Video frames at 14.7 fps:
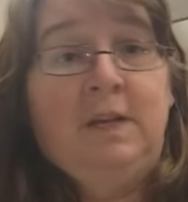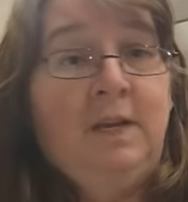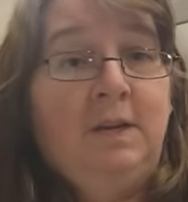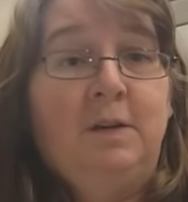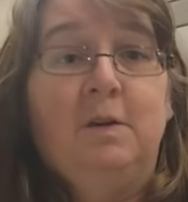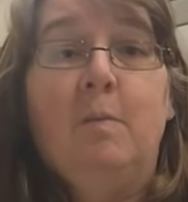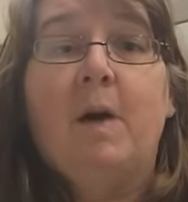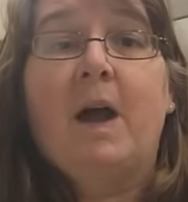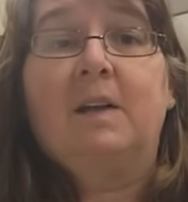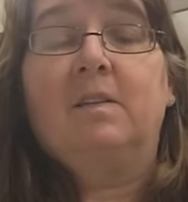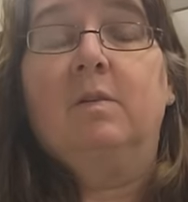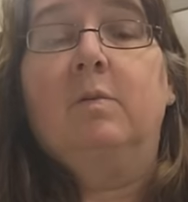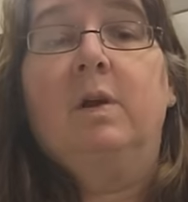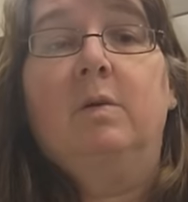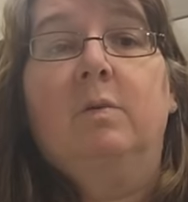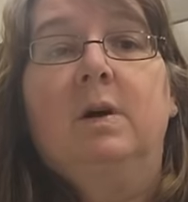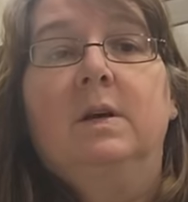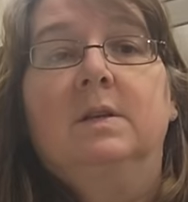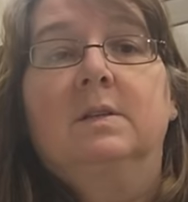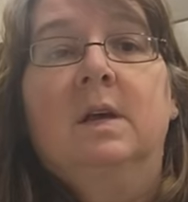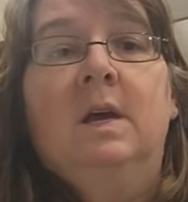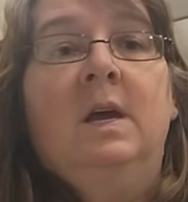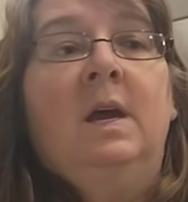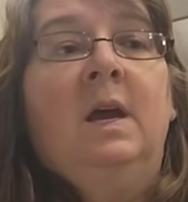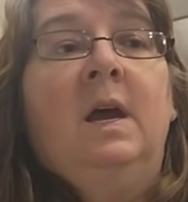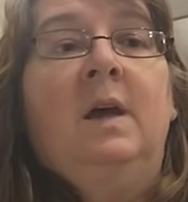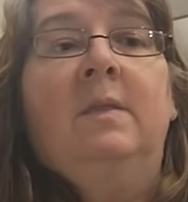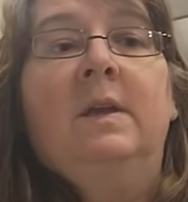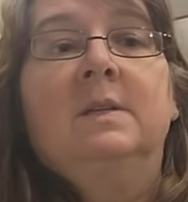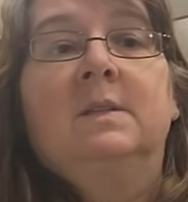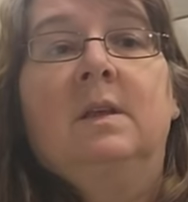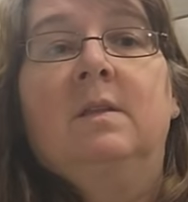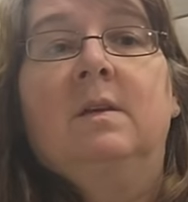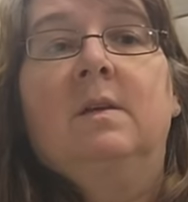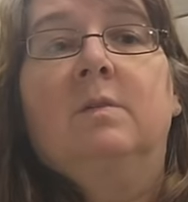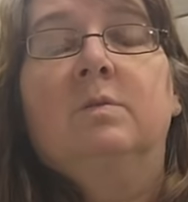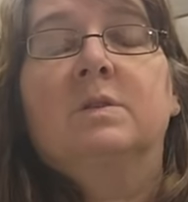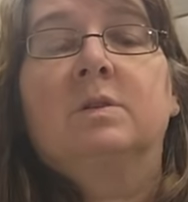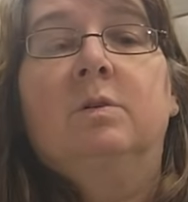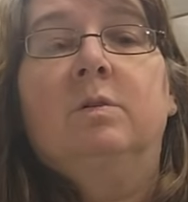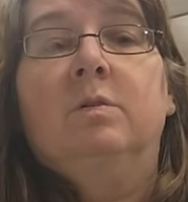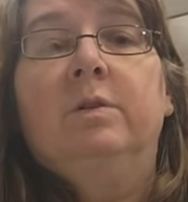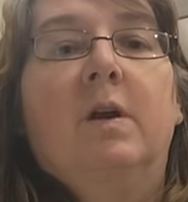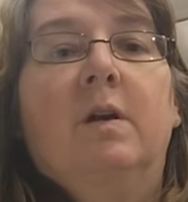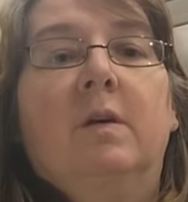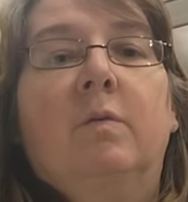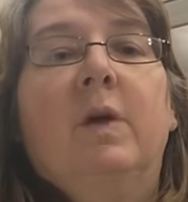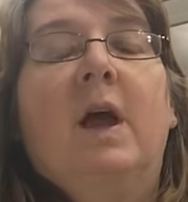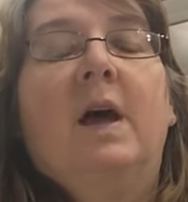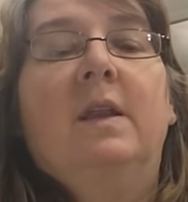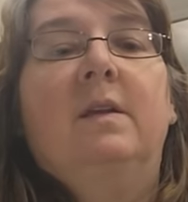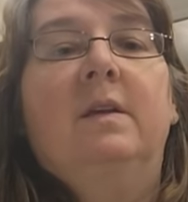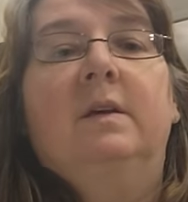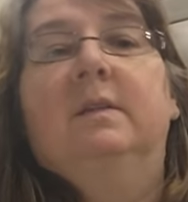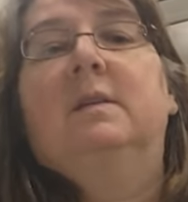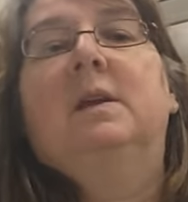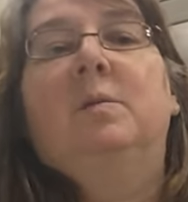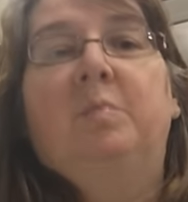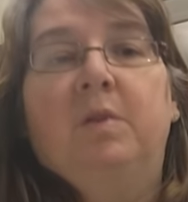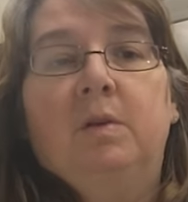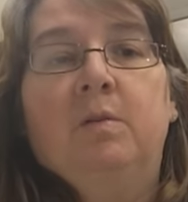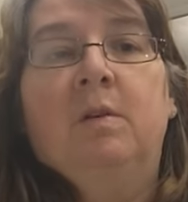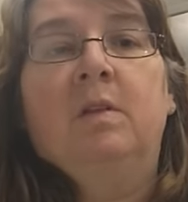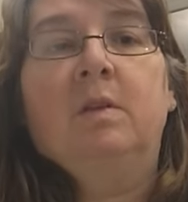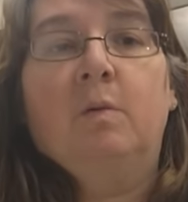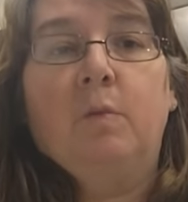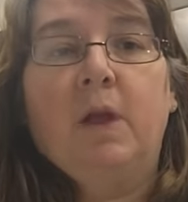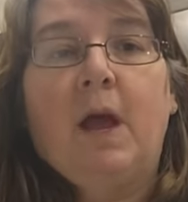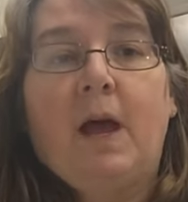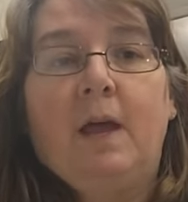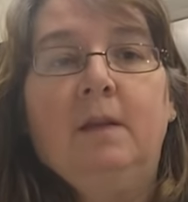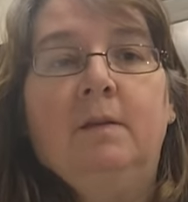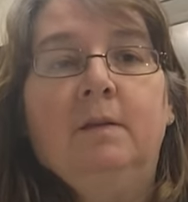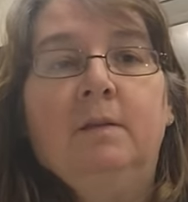go back to the way it was. And they said that it was sold. We had to keep the unit that we had.